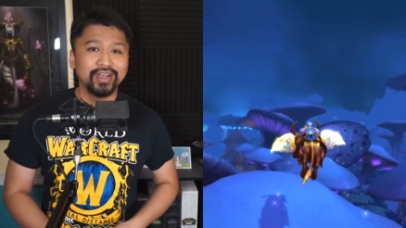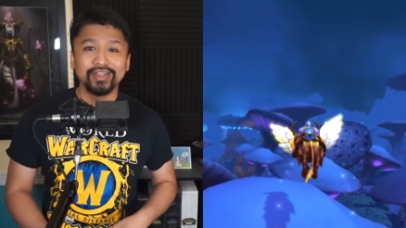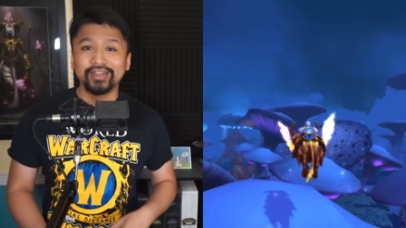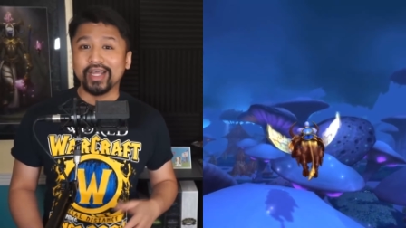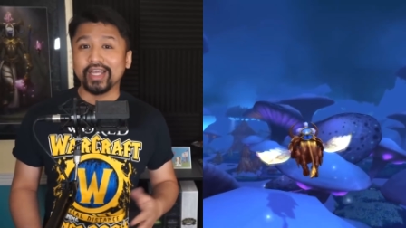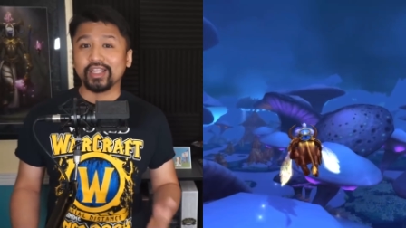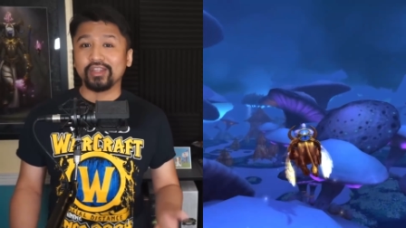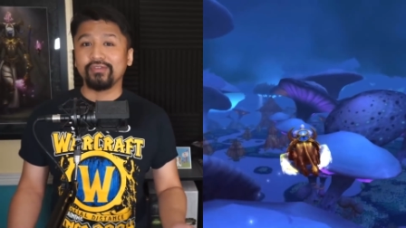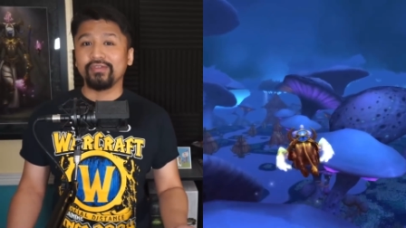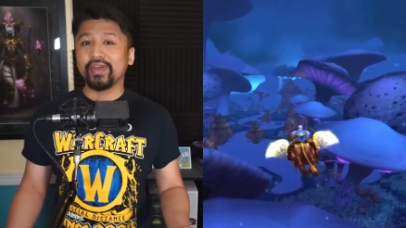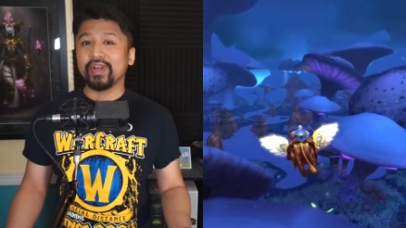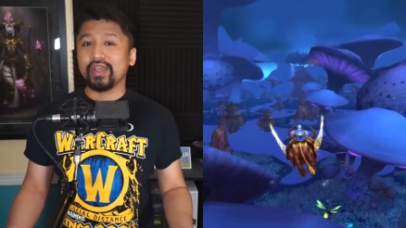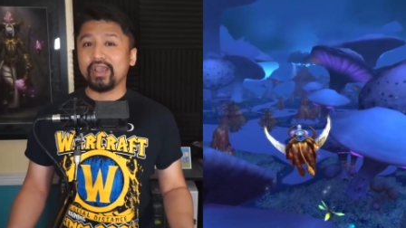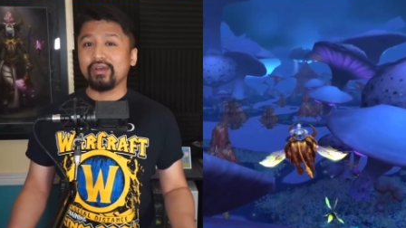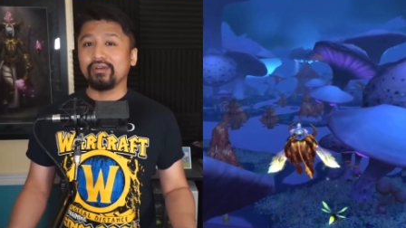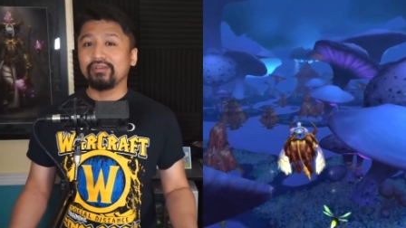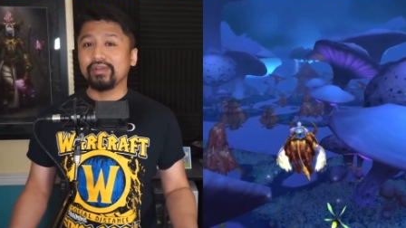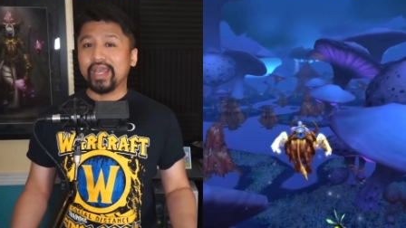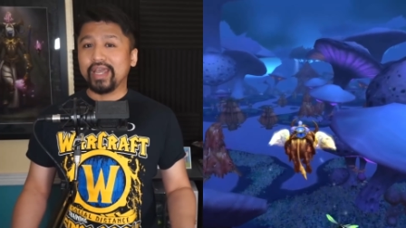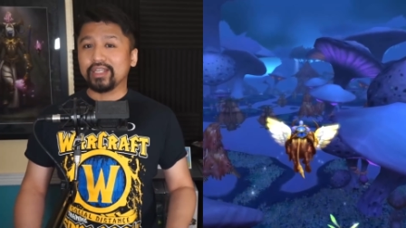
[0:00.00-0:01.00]
Like the
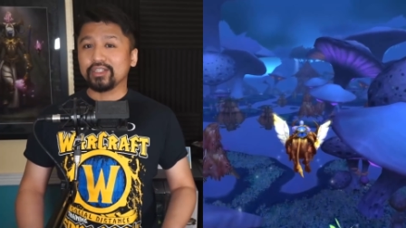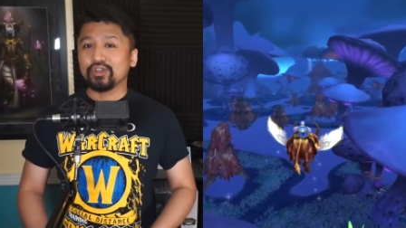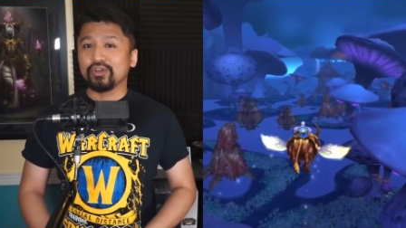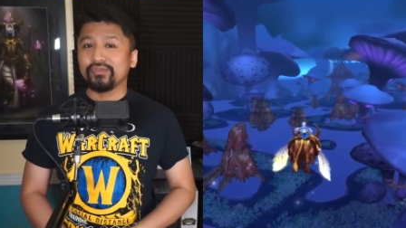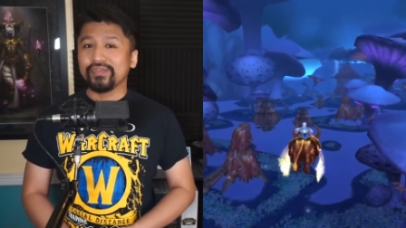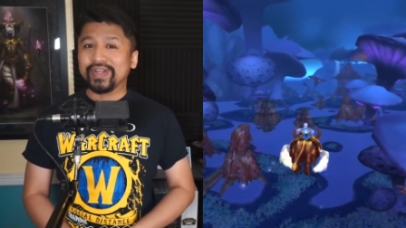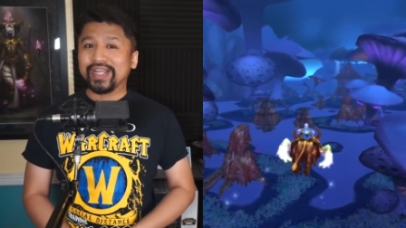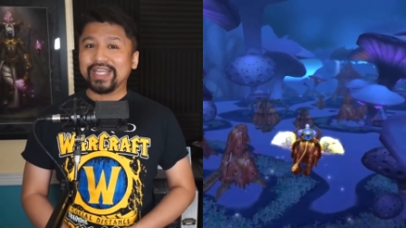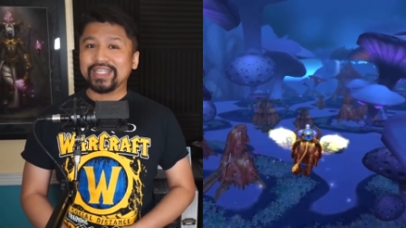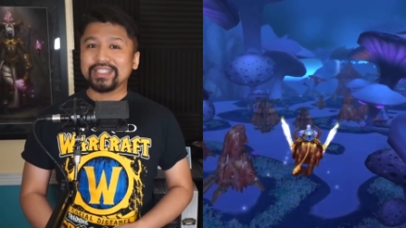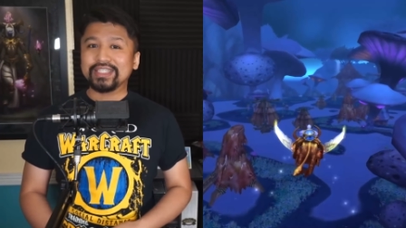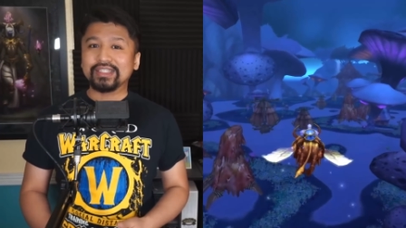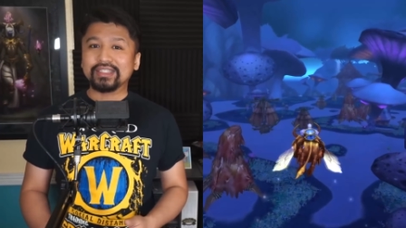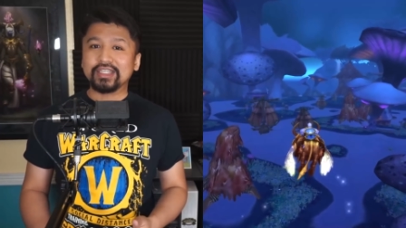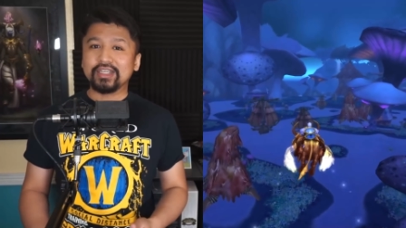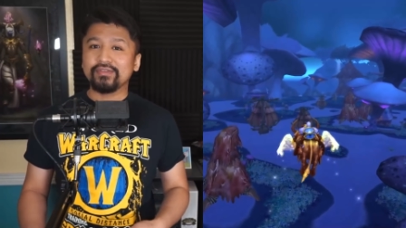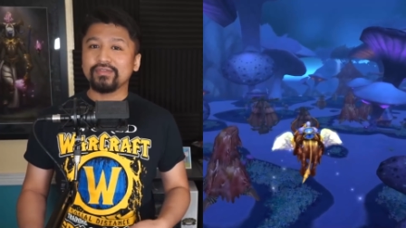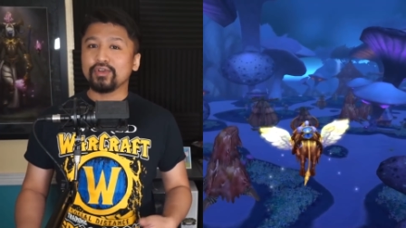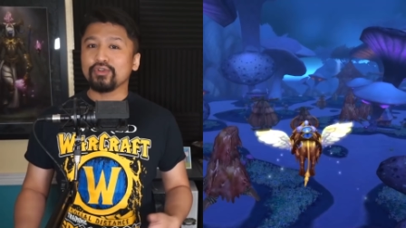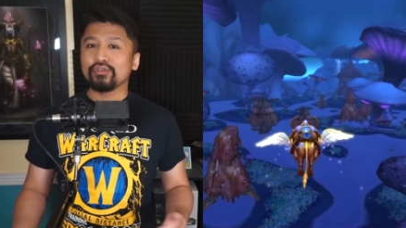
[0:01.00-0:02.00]
video, and don't forget to
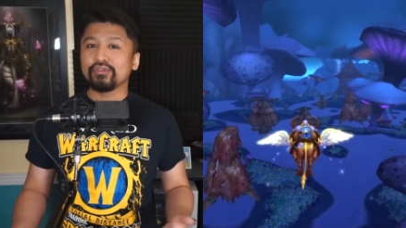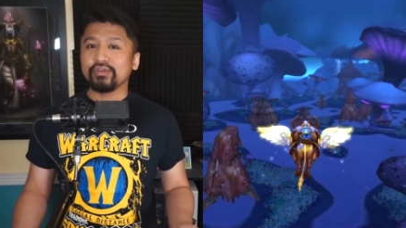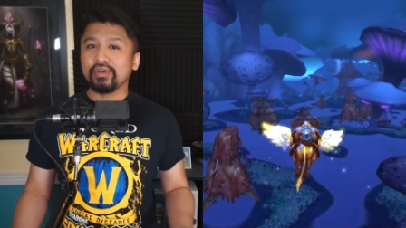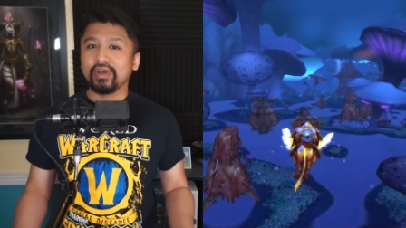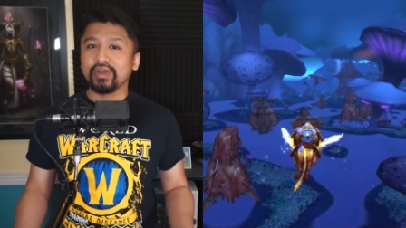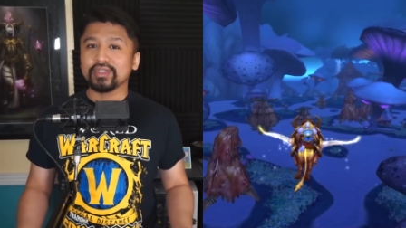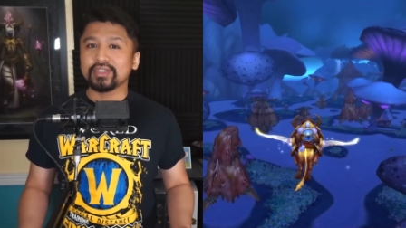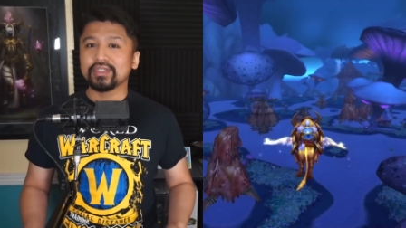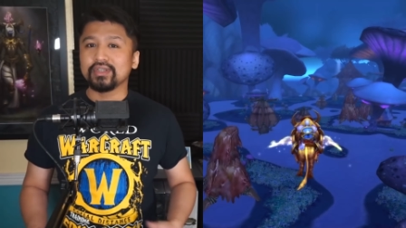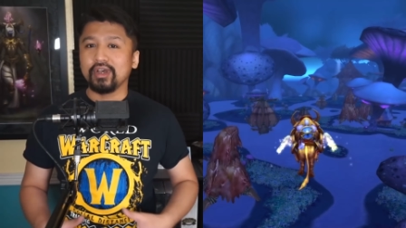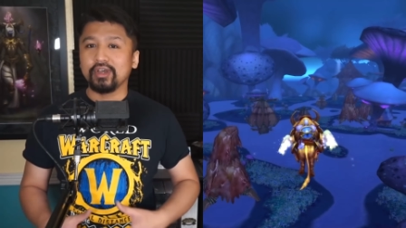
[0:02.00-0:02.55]
leave your thoughts